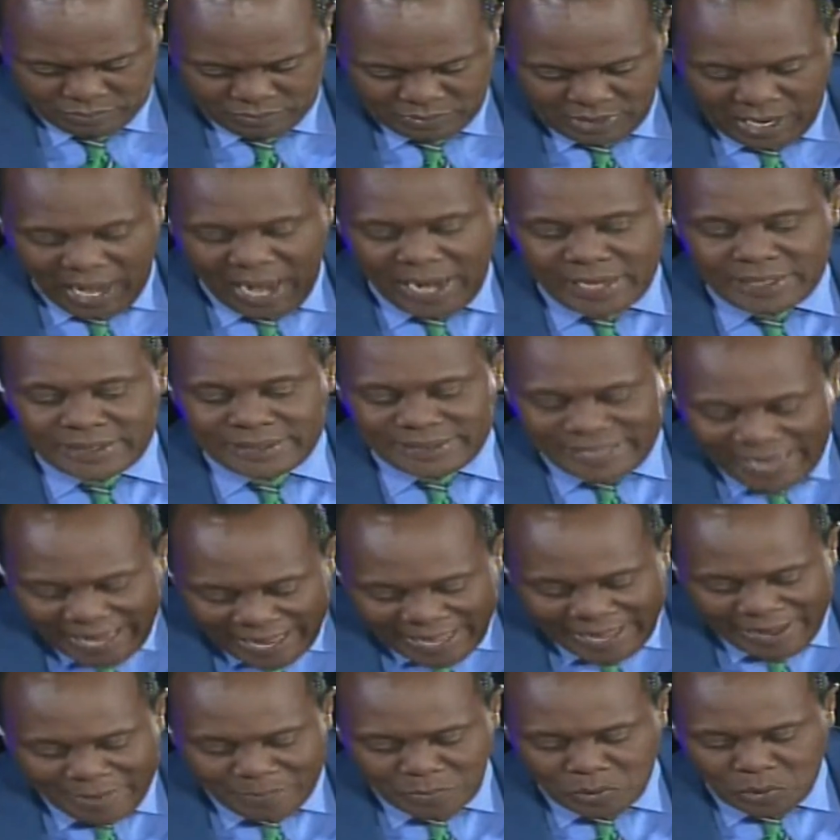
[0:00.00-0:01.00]
I dare
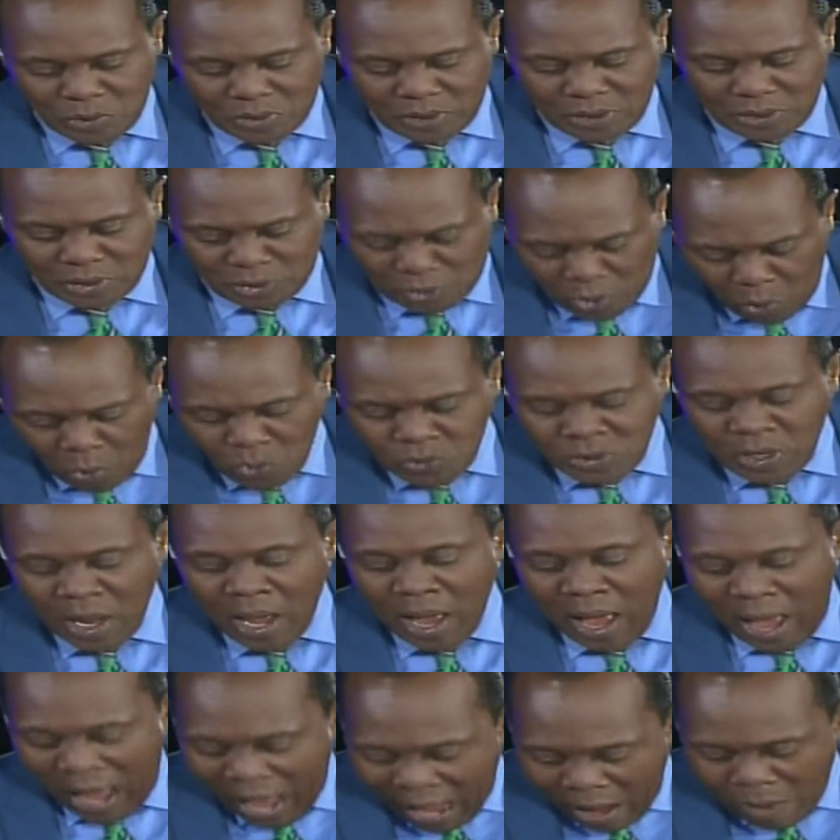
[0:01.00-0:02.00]
him to disclose
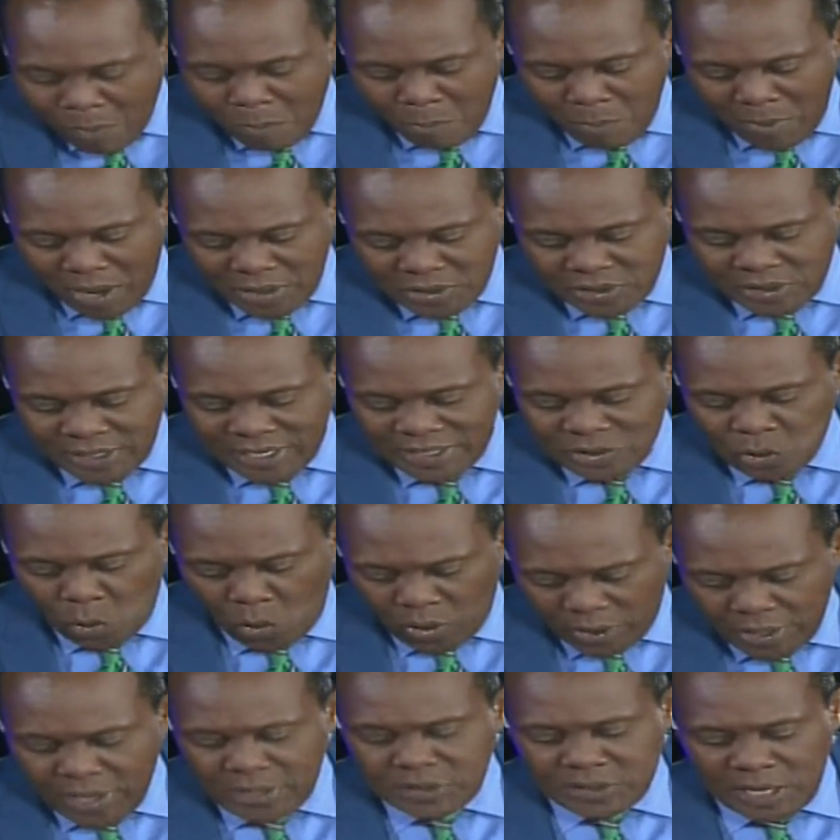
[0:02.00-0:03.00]
how much his
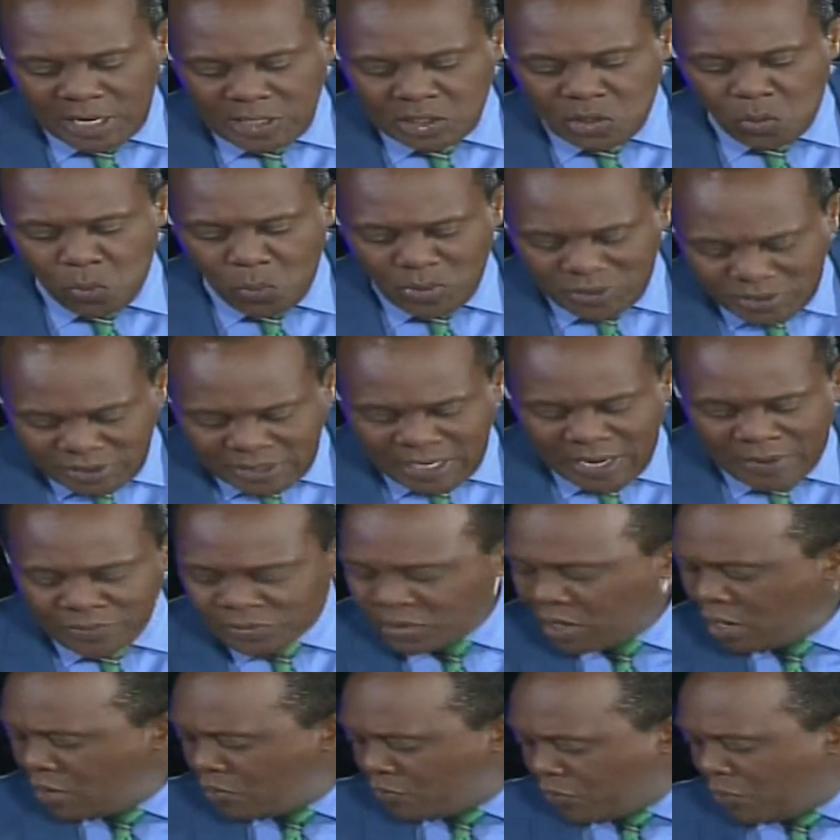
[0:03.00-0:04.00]
organization
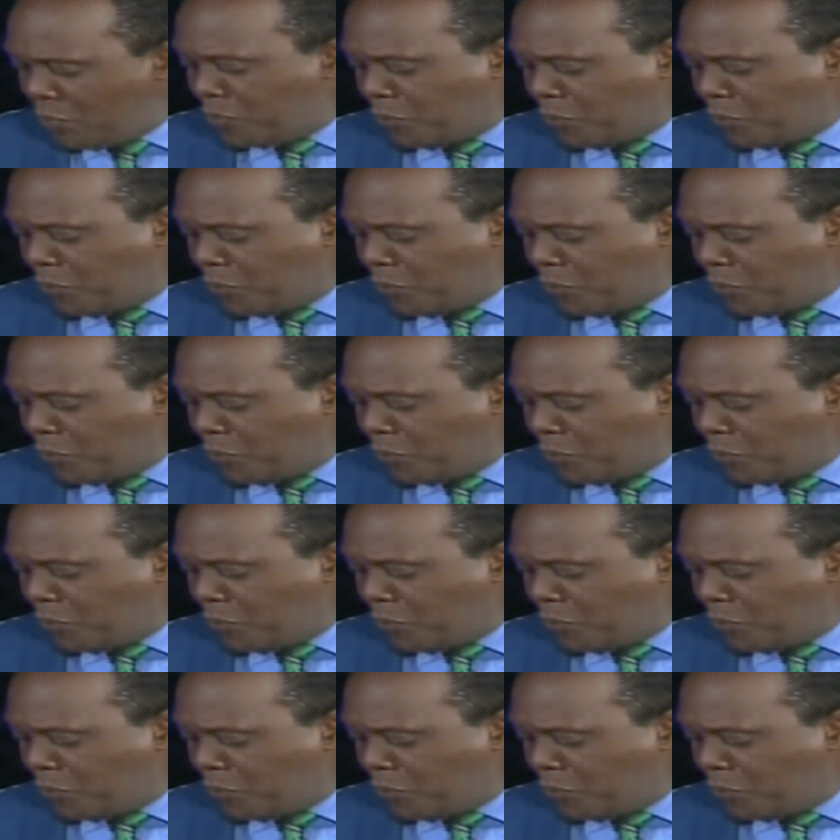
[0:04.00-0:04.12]
receives from